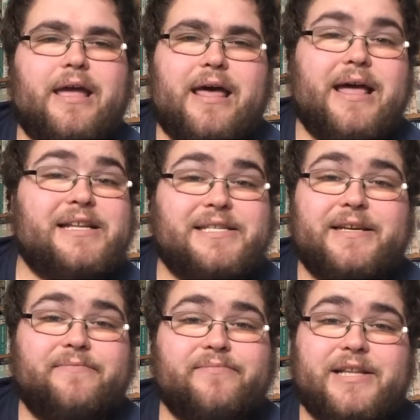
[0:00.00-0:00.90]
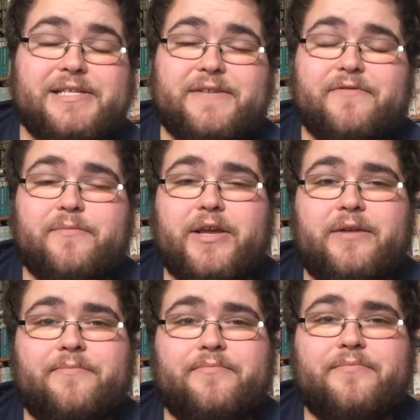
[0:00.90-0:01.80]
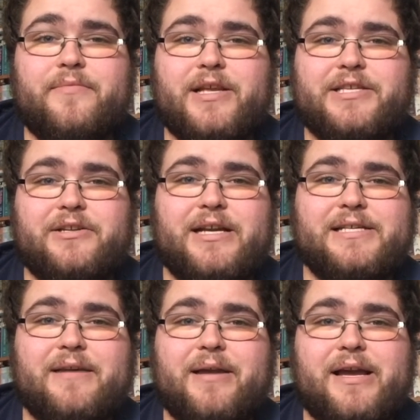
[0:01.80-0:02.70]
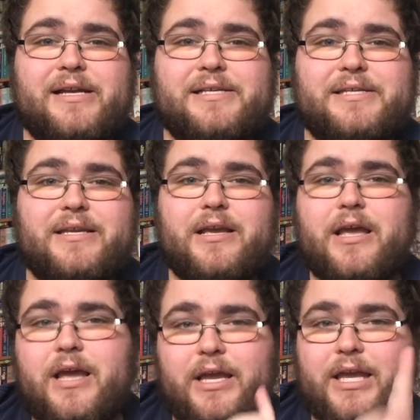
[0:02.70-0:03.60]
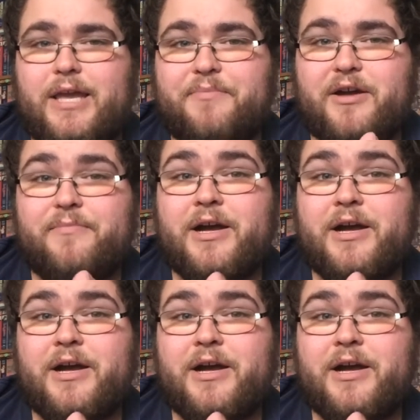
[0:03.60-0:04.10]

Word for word: that's it. That's it from me. Until next time, guys, keep on